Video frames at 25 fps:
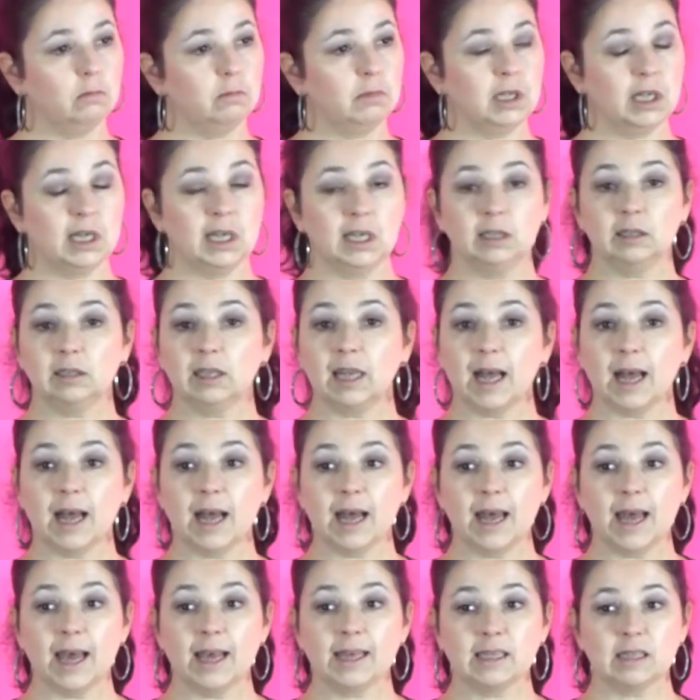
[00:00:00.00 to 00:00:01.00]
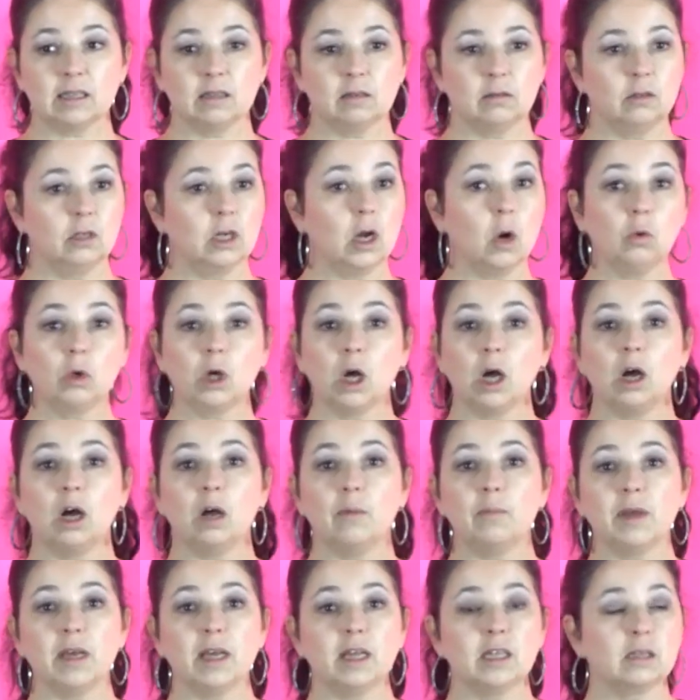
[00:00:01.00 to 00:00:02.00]
10 likes, no
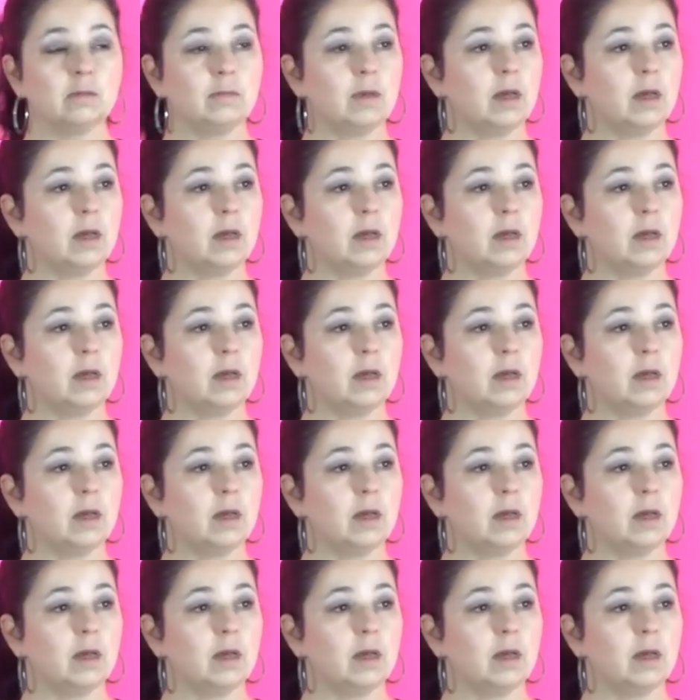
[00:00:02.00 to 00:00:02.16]
comments,